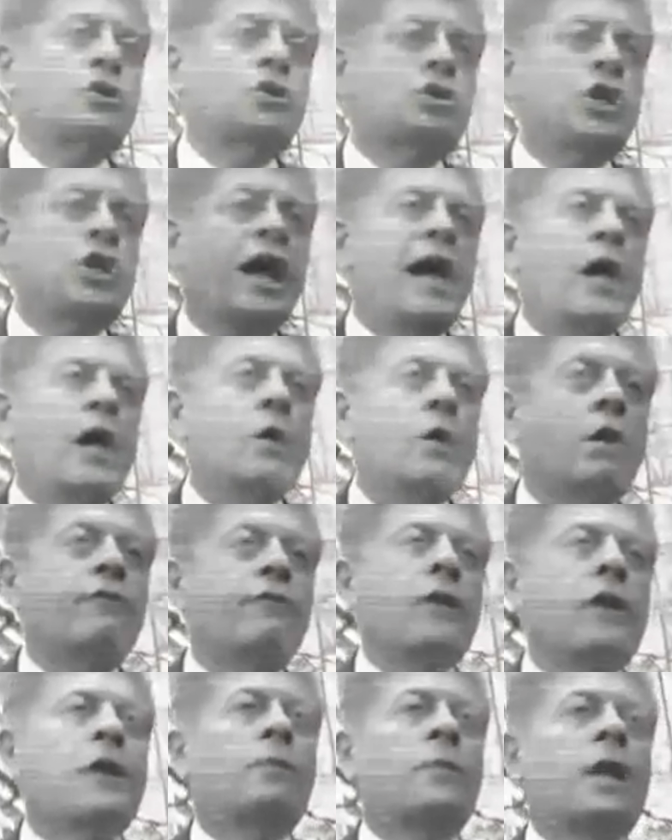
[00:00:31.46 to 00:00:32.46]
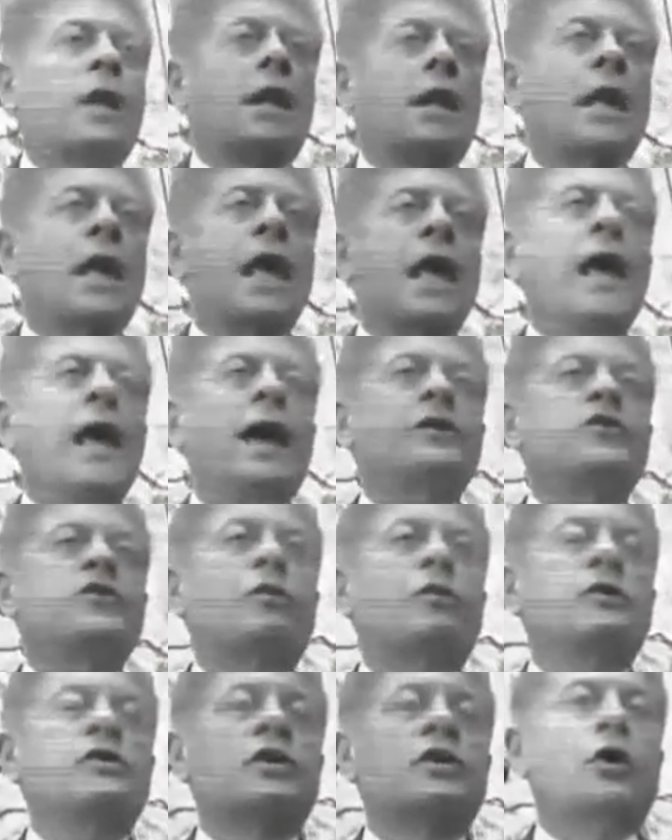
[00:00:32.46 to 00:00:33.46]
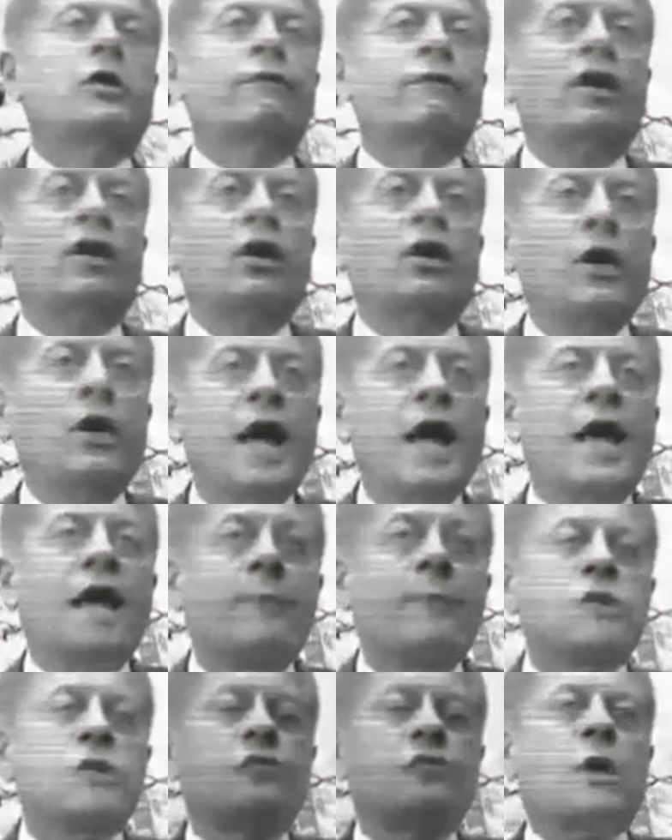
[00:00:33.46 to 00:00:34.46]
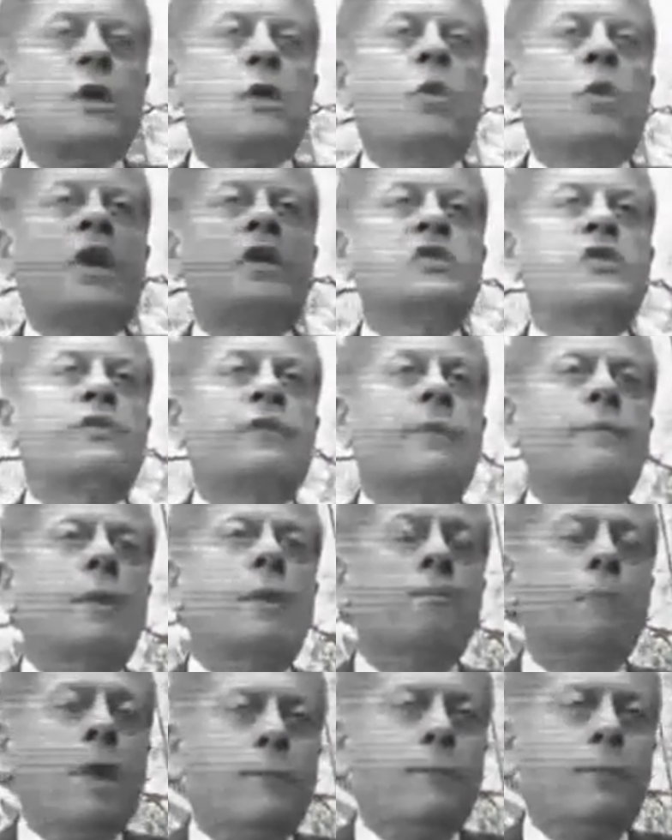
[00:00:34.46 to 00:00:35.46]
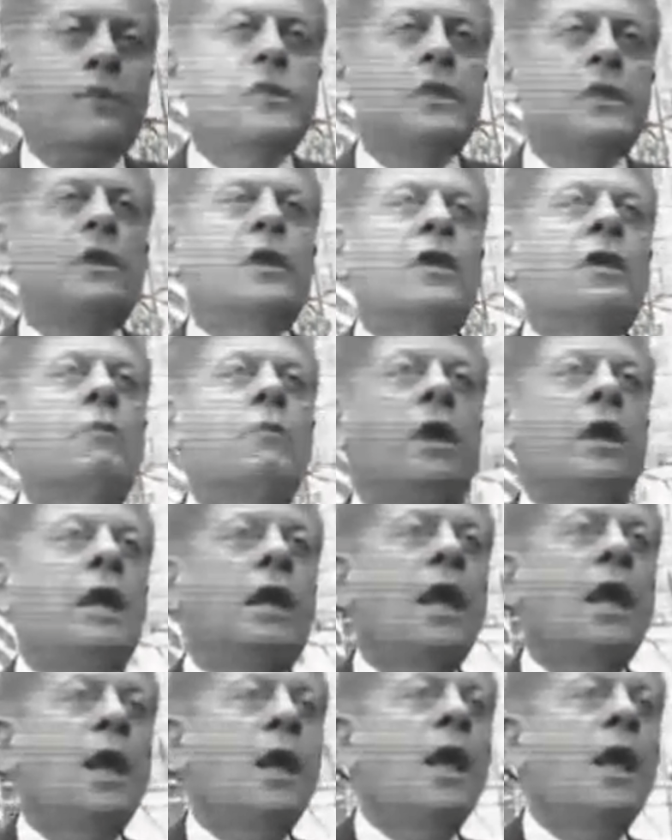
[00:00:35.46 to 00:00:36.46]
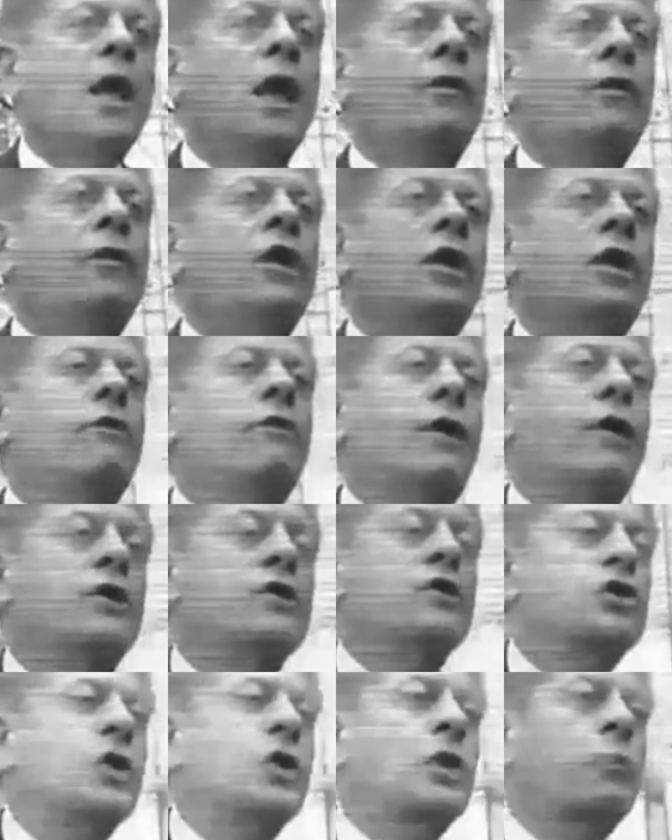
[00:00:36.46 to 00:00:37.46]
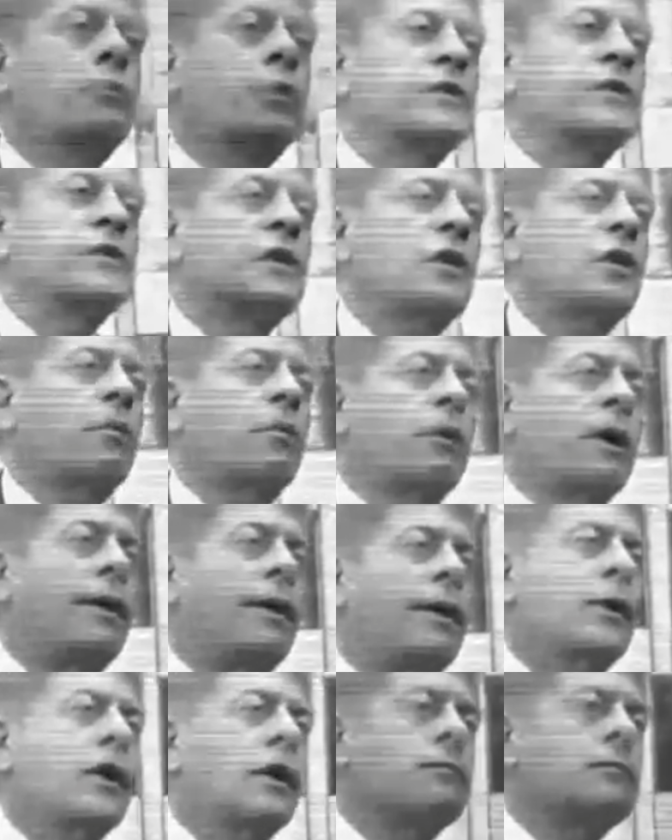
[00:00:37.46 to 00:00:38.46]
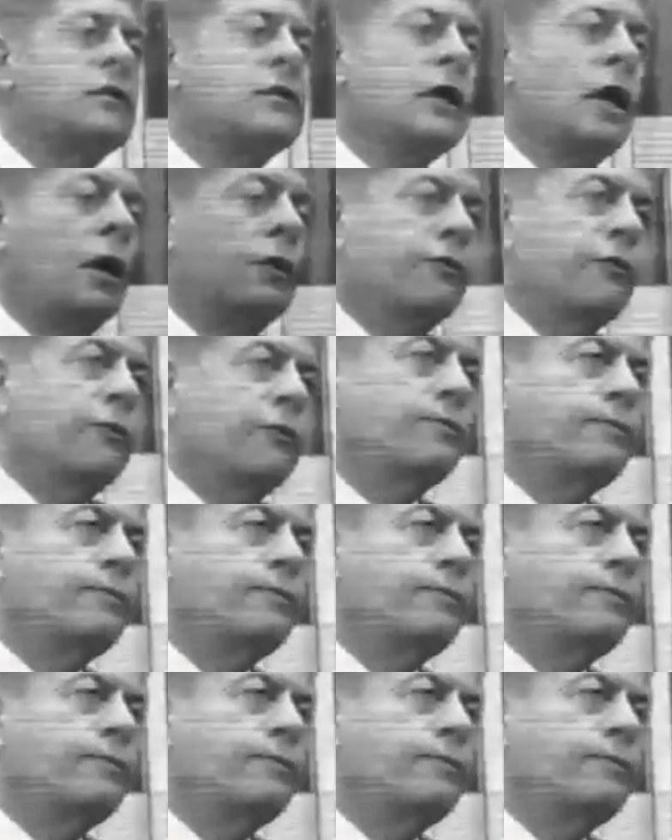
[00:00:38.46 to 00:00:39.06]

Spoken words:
the chair of the committee as a result of a unanimous request from the members of the committee and the intervention of President Obama himself.